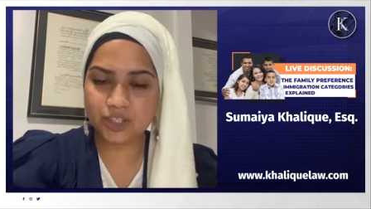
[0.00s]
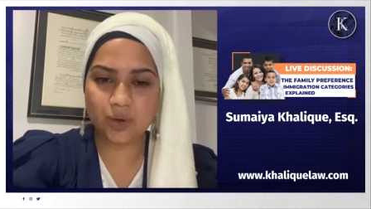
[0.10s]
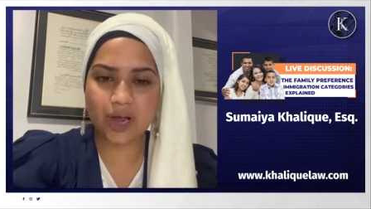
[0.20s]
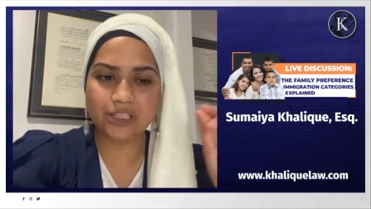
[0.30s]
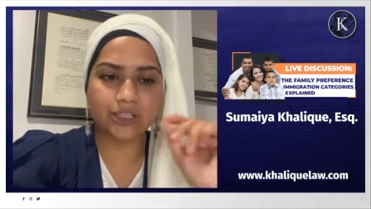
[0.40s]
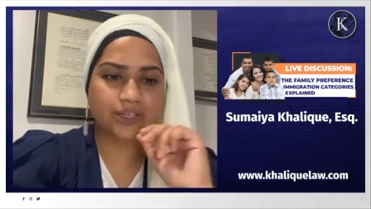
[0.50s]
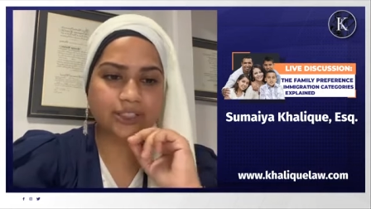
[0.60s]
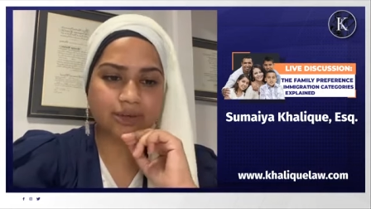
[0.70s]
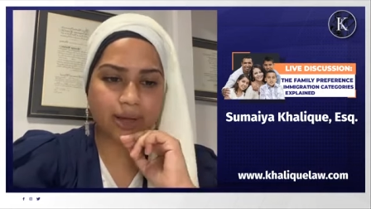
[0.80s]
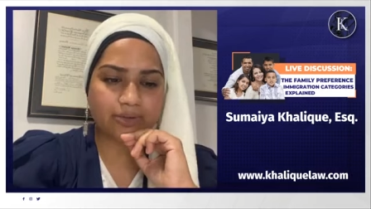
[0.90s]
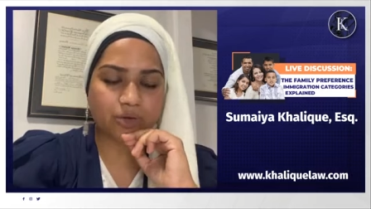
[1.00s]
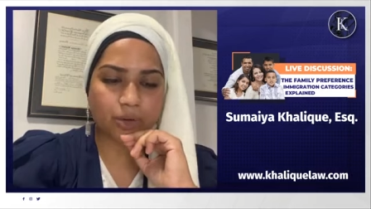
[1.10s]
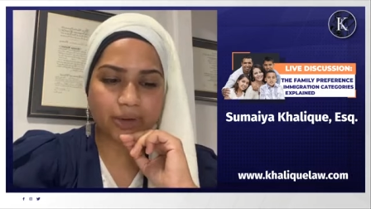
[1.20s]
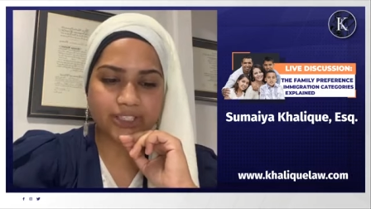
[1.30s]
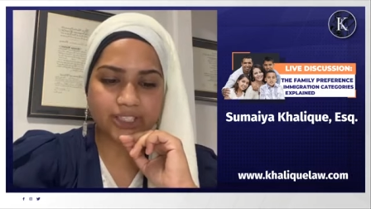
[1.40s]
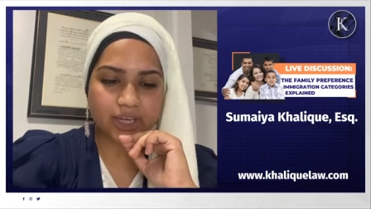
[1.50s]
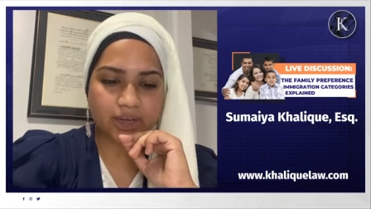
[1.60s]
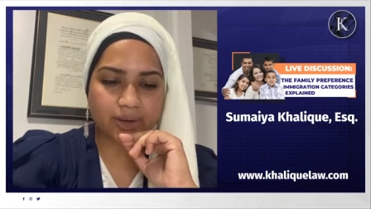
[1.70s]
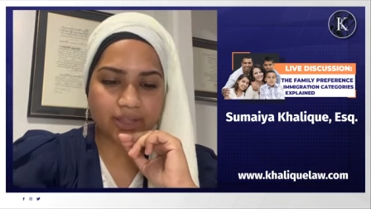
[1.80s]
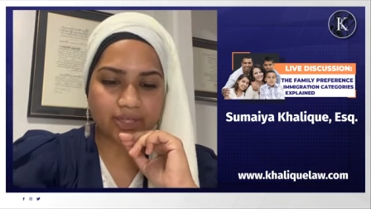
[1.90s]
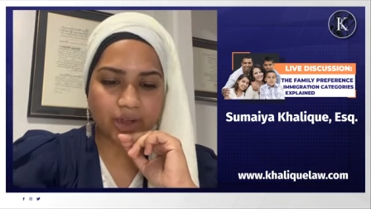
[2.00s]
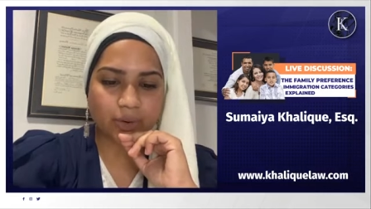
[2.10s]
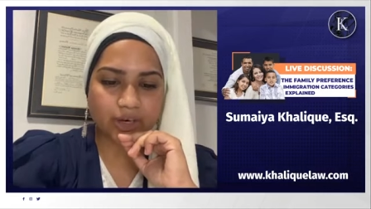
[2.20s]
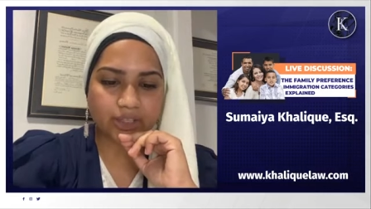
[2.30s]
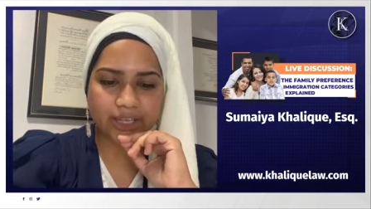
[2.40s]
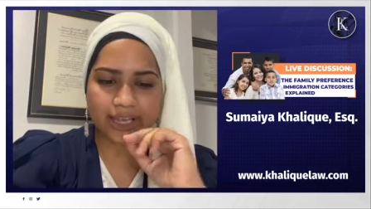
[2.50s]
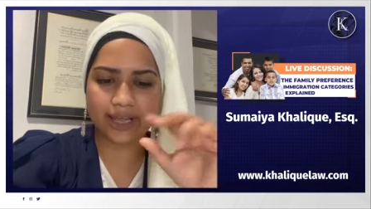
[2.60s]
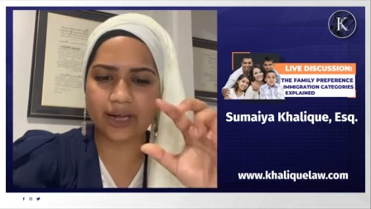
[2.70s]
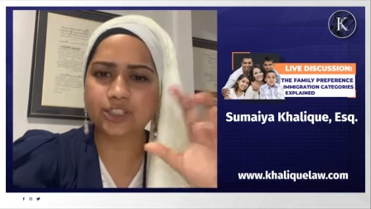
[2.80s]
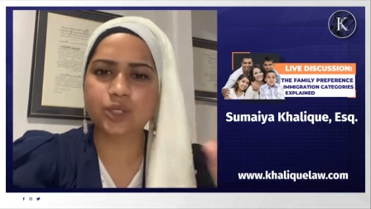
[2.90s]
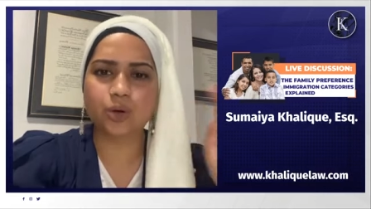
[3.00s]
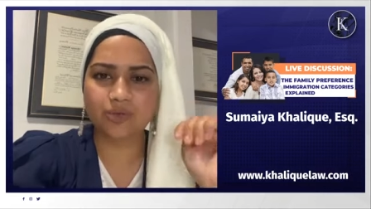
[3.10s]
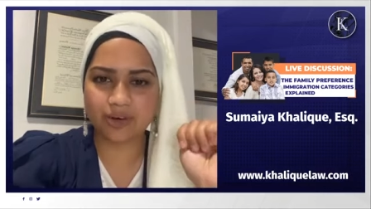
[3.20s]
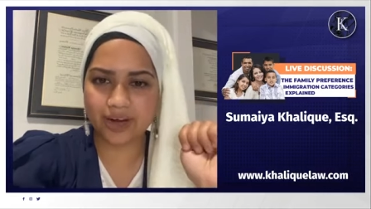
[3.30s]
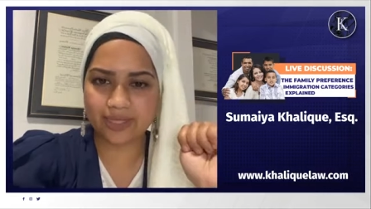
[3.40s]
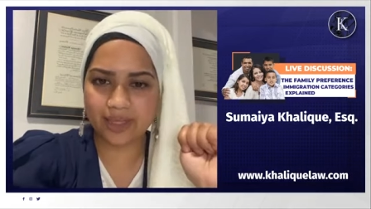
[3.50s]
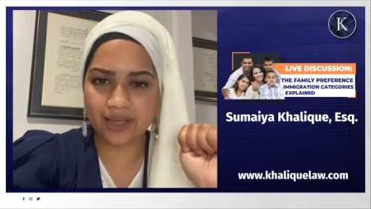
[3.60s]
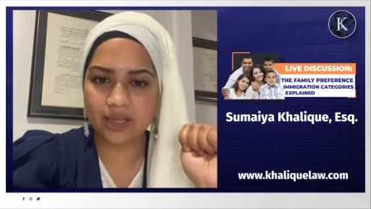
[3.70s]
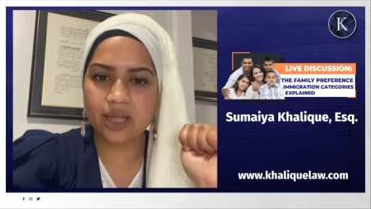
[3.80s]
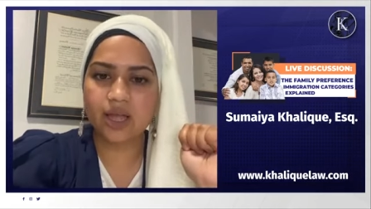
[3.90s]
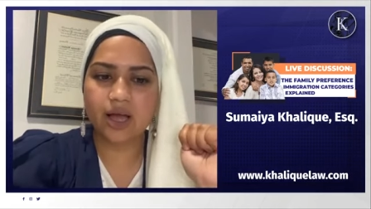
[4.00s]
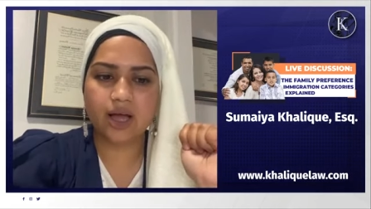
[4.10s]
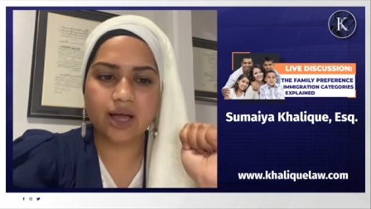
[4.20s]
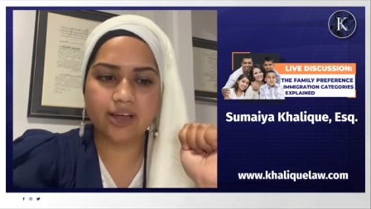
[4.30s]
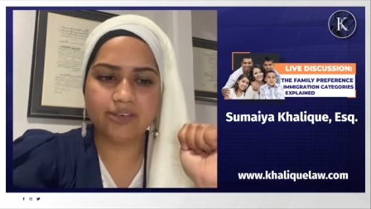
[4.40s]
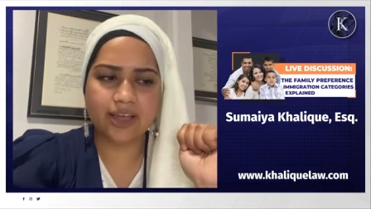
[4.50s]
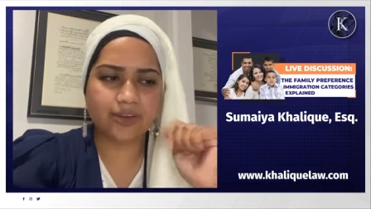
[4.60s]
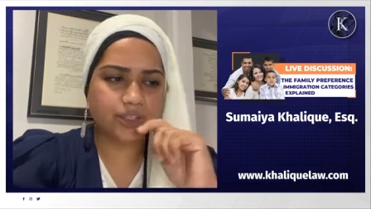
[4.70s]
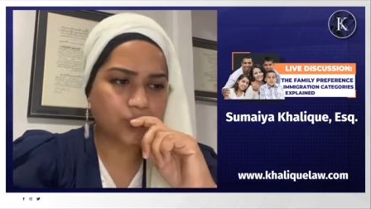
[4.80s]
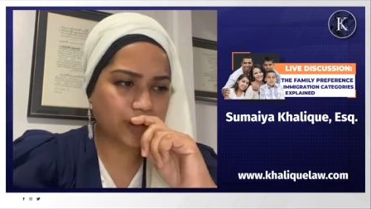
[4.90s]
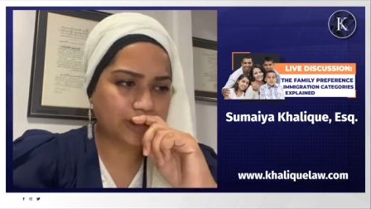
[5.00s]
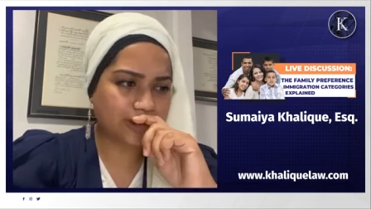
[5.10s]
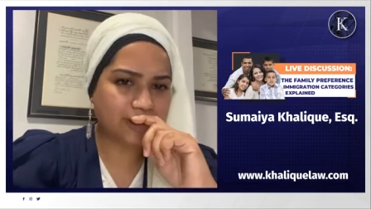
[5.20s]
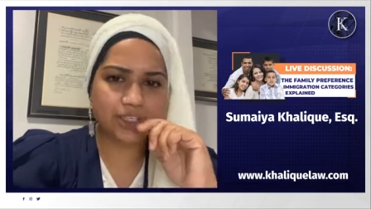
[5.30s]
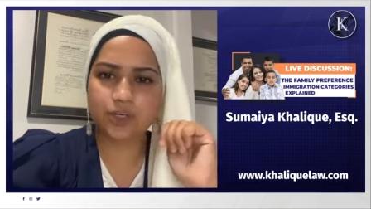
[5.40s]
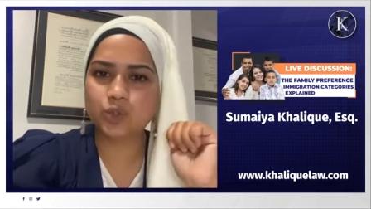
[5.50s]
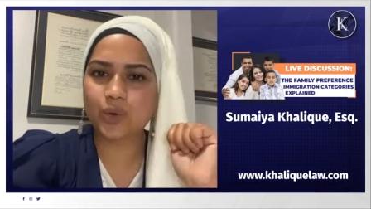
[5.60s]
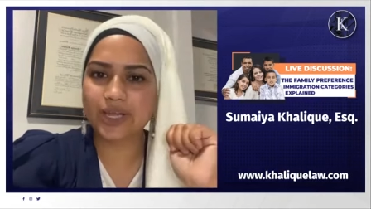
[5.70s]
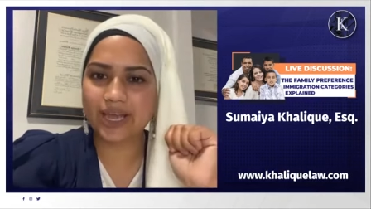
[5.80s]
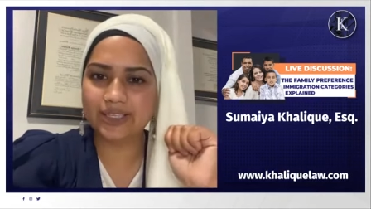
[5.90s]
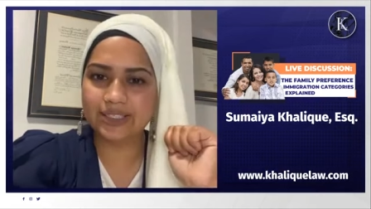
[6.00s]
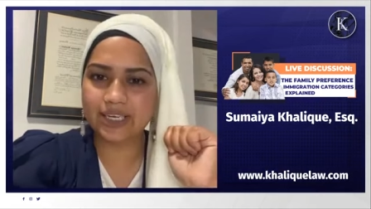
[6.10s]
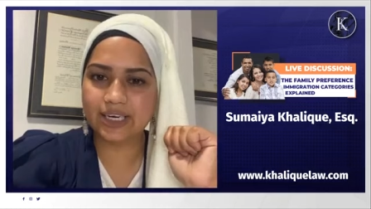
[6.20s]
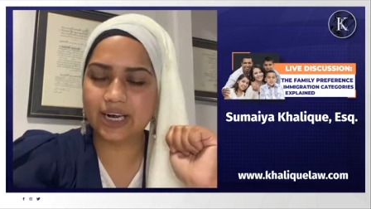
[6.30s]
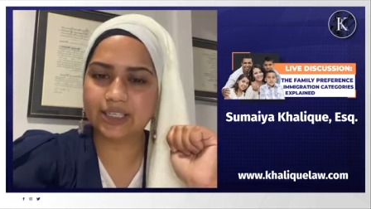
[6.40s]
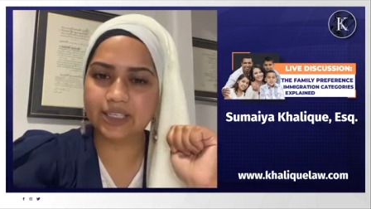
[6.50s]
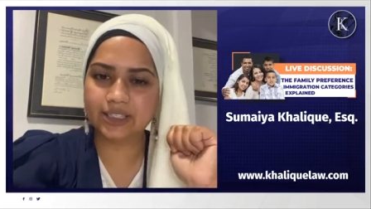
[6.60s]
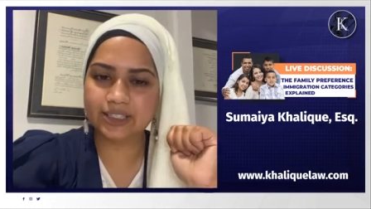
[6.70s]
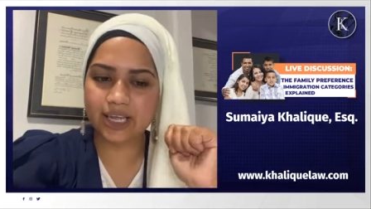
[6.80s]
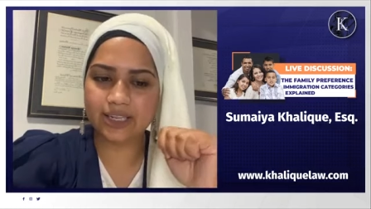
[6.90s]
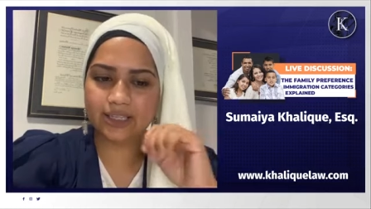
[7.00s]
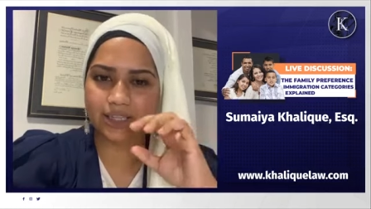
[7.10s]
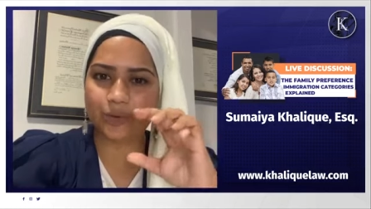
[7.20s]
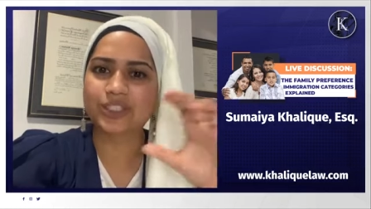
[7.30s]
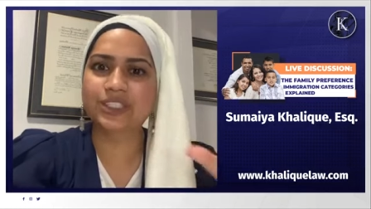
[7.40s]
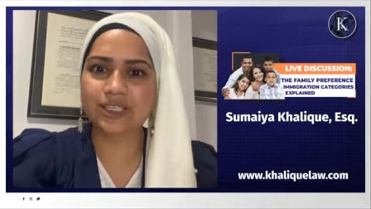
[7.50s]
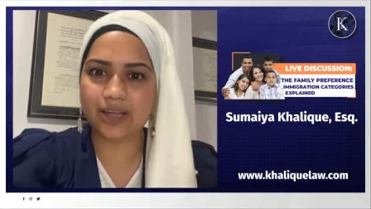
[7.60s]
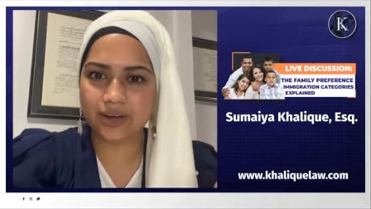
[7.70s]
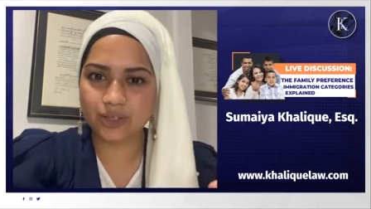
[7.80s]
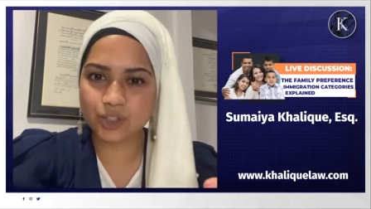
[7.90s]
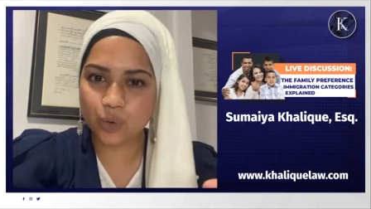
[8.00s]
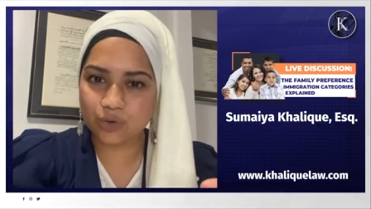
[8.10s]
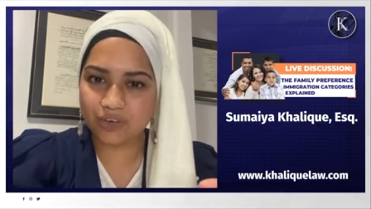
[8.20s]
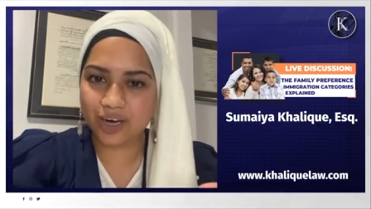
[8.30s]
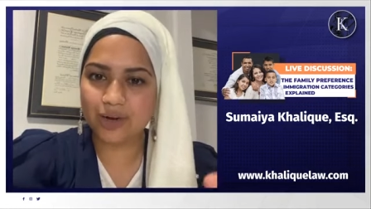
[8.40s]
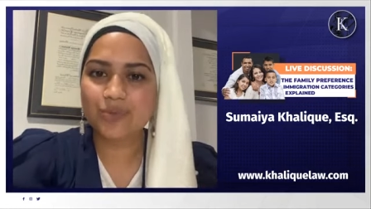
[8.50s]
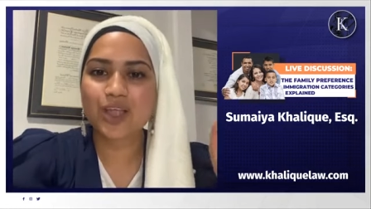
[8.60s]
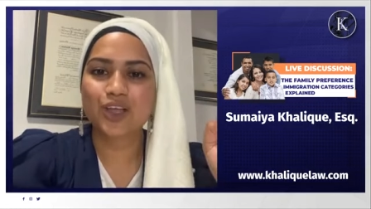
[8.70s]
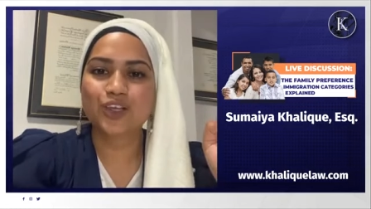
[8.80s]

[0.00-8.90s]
So I looked about 4 months ago, and they were looking at October, I think, of either 2017 or 2018, and I looked and they were still on October.